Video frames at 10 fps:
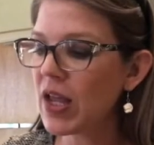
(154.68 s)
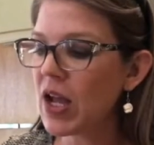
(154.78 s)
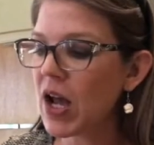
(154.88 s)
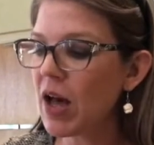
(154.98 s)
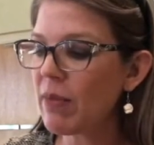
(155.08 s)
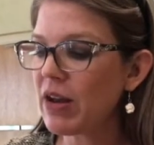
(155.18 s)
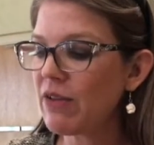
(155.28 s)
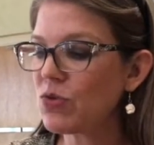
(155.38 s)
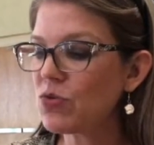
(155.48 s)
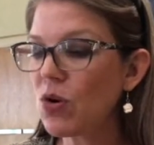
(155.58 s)
And
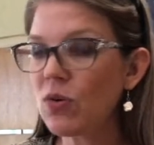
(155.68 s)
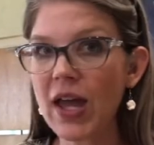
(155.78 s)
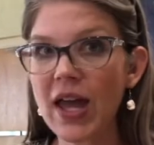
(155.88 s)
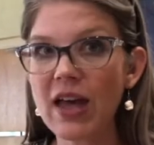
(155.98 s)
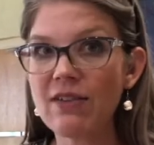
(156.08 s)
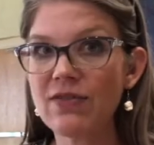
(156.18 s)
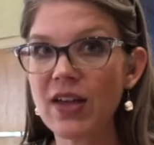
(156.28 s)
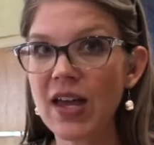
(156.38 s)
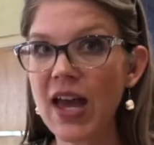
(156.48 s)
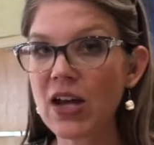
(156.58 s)
if you don't have
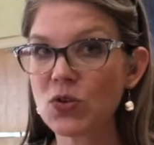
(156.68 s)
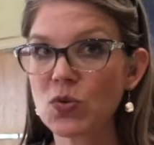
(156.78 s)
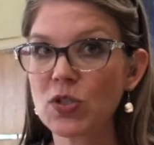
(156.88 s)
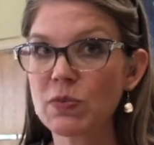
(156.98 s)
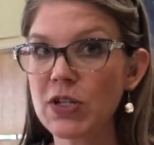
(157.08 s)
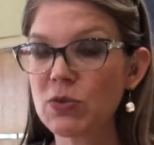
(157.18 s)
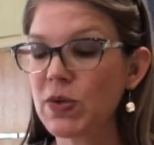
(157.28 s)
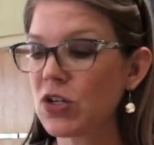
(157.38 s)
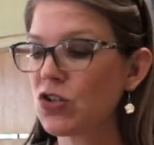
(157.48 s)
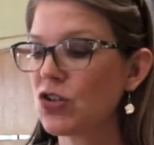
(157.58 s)
actual speech
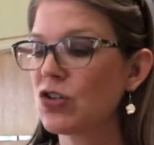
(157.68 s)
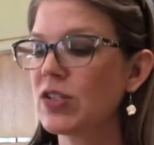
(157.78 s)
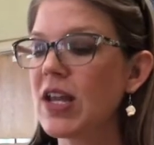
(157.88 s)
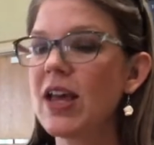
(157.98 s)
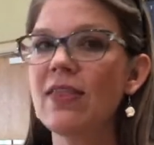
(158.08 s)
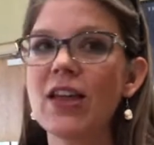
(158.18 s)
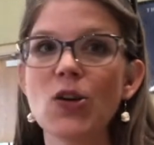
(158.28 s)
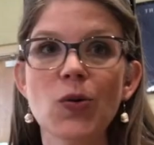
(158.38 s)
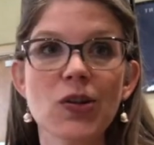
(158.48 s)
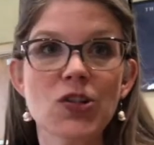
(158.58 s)
pictures, then
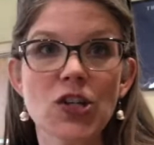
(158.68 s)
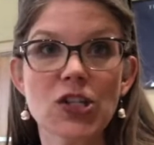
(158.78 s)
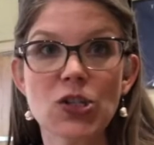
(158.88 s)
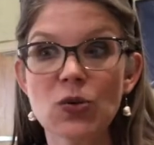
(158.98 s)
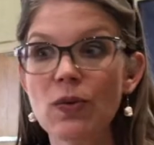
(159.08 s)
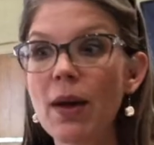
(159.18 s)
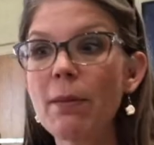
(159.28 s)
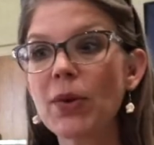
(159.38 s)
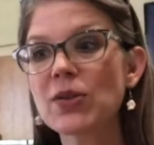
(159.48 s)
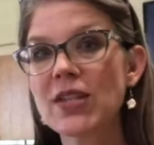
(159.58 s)
you can just do
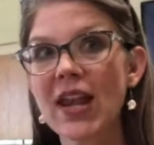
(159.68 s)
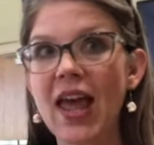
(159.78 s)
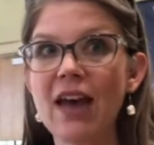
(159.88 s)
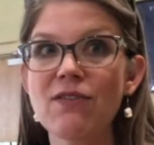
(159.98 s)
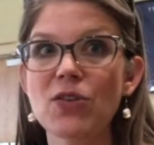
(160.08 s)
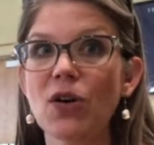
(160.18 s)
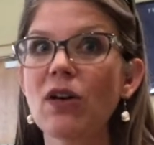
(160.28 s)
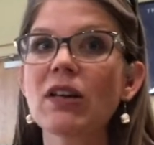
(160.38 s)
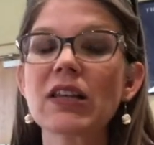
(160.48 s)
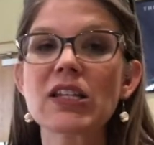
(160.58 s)
numbers and have your
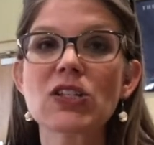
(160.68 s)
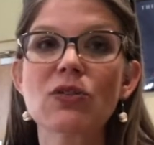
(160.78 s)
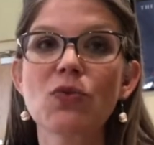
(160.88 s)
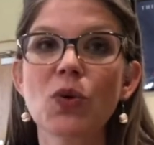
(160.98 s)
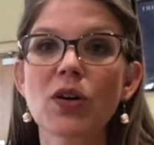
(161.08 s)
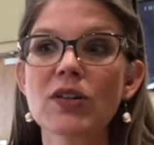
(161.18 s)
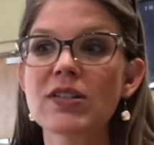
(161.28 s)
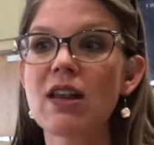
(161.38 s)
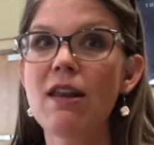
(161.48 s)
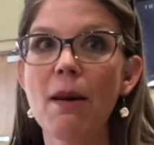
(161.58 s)
list of words
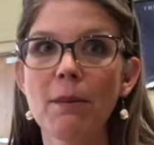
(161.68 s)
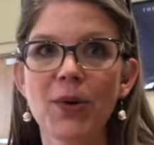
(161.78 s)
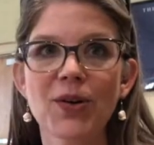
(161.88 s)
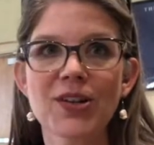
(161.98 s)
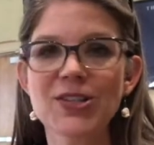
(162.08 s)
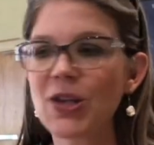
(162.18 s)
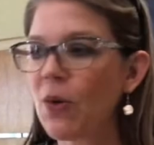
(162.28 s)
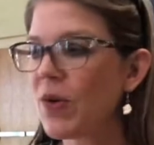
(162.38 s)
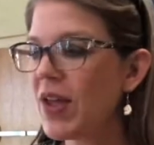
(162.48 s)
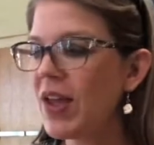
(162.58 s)
numbered. So
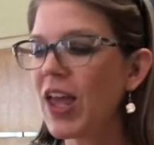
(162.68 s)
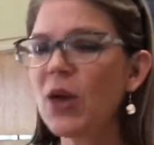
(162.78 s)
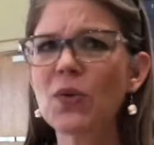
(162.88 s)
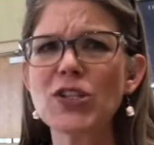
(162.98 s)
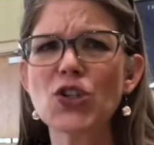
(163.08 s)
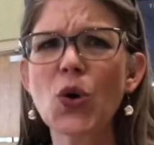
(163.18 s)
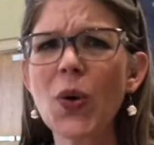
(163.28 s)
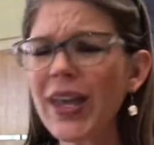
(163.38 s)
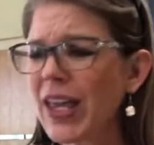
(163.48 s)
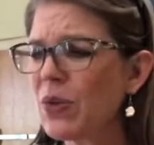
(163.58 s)
it was
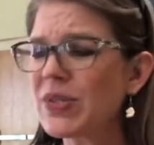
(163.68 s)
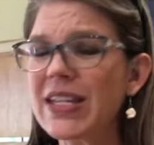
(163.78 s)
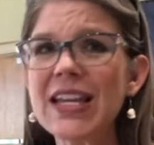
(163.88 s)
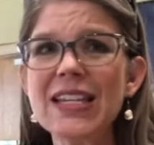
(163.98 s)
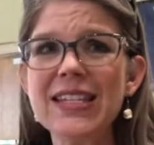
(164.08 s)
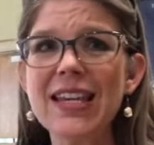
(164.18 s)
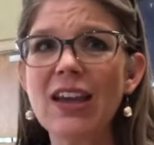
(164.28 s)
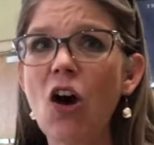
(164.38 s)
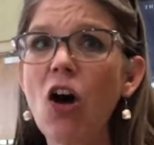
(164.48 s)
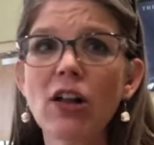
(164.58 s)
quick, it was easy,
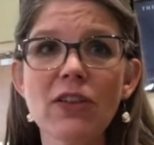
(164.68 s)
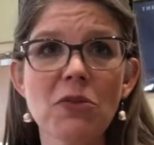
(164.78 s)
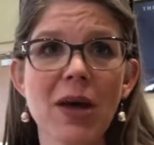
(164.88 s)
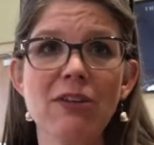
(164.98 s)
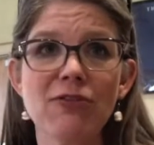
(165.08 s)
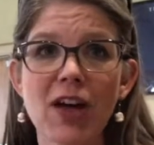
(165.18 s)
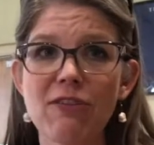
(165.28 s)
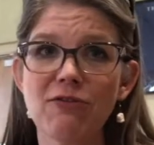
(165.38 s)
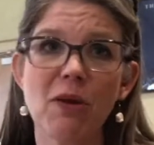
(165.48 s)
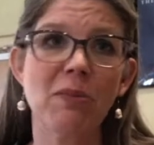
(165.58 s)
all of them had fun,
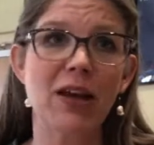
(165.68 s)
from my